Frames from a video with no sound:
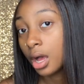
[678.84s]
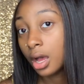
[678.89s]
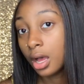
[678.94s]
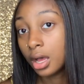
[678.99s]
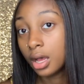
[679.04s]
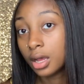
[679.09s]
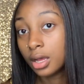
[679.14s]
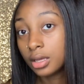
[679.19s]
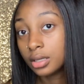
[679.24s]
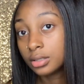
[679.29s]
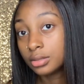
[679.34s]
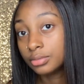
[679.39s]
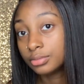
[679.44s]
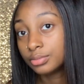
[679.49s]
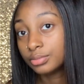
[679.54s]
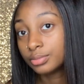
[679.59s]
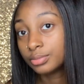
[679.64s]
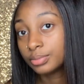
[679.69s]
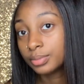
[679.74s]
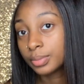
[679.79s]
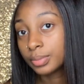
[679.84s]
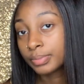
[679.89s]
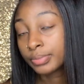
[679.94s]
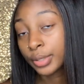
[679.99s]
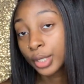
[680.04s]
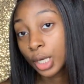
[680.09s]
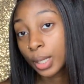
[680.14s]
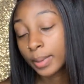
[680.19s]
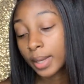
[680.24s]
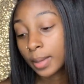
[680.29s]
uh
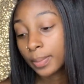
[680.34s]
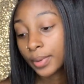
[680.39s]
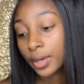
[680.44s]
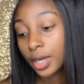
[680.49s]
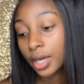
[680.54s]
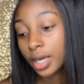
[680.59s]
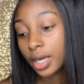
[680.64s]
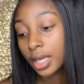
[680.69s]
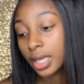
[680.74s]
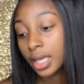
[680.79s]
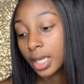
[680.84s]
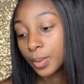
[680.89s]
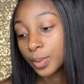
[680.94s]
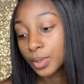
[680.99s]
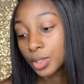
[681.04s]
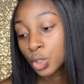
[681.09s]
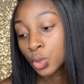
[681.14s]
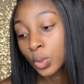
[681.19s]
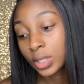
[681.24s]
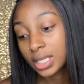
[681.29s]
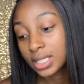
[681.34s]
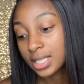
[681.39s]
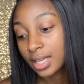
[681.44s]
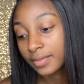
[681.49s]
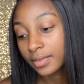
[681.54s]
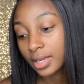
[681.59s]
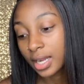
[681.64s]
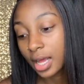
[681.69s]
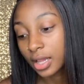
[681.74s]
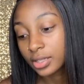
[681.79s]
printer paper it was
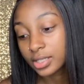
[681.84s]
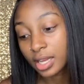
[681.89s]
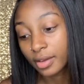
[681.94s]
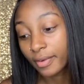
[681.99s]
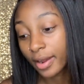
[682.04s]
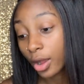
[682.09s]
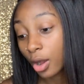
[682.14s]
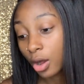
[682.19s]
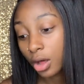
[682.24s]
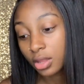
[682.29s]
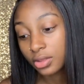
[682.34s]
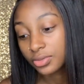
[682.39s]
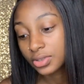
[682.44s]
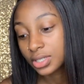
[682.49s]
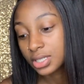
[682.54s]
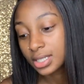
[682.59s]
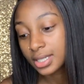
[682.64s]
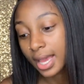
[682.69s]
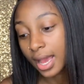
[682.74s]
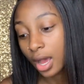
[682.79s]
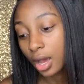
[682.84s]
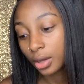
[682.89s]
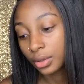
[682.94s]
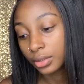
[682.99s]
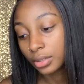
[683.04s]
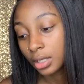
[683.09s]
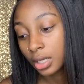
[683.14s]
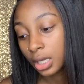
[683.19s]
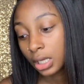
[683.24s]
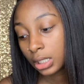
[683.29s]
27 dollars i write all of this
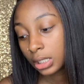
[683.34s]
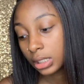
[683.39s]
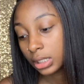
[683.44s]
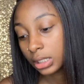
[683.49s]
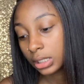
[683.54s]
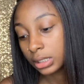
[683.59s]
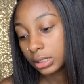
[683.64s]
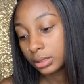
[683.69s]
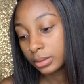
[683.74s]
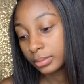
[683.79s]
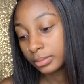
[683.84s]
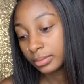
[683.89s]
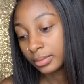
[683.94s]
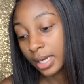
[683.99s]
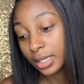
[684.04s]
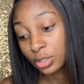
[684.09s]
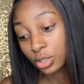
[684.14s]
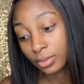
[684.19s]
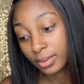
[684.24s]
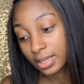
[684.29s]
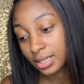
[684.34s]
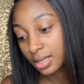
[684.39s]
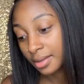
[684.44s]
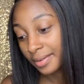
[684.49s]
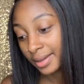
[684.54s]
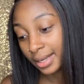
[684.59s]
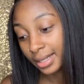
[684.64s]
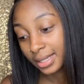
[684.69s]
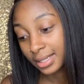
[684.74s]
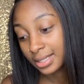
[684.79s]
down um, i told
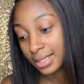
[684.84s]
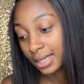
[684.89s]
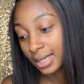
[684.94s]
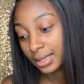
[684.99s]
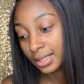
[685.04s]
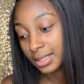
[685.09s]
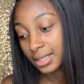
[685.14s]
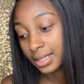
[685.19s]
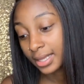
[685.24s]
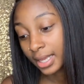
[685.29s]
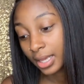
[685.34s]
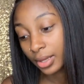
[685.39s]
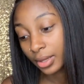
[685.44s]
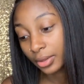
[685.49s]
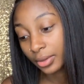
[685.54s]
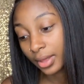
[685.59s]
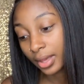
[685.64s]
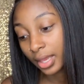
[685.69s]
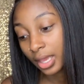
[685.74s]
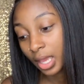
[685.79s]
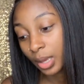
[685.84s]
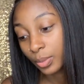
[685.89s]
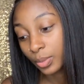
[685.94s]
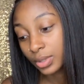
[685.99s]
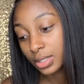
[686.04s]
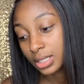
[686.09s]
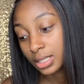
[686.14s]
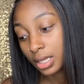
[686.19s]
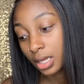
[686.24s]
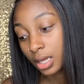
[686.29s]
myself i needed to get the scale that came
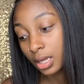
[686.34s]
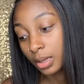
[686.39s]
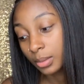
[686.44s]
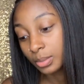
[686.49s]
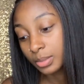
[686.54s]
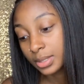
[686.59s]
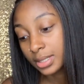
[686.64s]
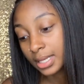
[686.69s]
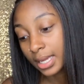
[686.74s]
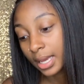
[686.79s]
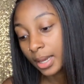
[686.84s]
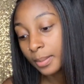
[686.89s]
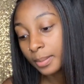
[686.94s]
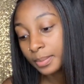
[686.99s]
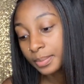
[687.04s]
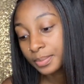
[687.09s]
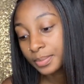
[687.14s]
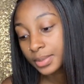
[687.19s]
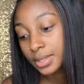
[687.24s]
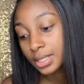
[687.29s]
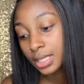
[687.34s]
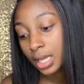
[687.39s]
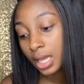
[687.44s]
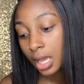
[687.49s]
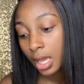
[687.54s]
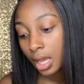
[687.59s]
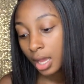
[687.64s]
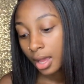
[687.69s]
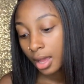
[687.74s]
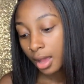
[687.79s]
with um, stamps
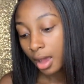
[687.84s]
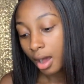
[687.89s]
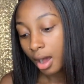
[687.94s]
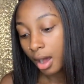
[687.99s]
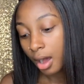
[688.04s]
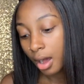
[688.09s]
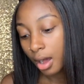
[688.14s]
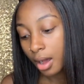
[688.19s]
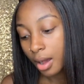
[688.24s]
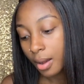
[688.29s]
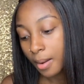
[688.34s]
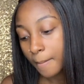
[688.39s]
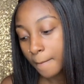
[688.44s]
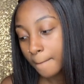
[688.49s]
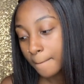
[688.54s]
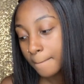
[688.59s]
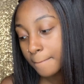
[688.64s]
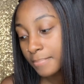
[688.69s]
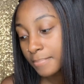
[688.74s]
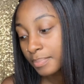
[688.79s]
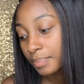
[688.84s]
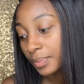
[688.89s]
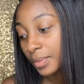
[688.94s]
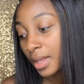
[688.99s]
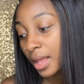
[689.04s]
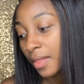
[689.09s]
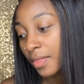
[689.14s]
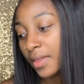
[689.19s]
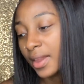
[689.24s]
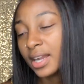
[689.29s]
um,
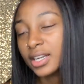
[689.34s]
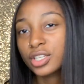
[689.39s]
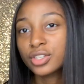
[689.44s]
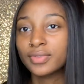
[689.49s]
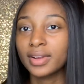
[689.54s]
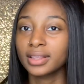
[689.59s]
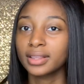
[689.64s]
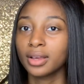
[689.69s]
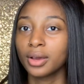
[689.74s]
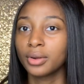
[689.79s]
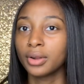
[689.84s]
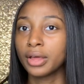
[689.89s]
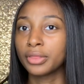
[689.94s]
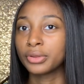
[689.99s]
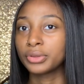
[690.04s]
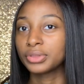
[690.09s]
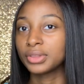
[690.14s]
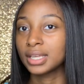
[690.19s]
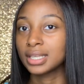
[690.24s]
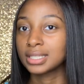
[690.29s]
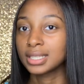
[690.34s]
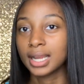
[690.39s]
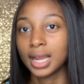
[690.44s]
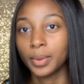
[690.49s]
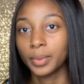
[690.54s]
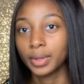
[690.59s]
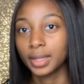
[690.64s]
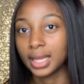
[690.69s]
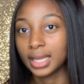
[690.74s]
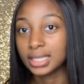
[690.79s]
then i just write down other things that
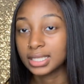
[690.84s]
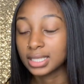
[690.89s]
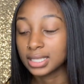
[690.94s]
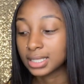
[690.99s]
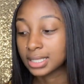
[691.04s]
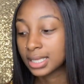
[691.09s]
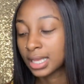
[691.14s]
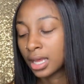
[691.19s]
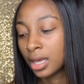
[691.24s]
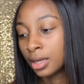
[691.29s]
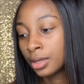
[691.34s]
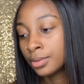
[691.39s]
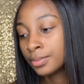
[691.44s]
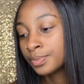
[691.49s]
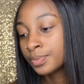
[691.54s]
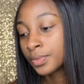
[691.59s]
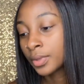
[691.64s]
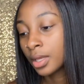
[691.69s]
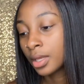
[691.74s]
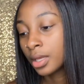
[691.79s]
i would like to sell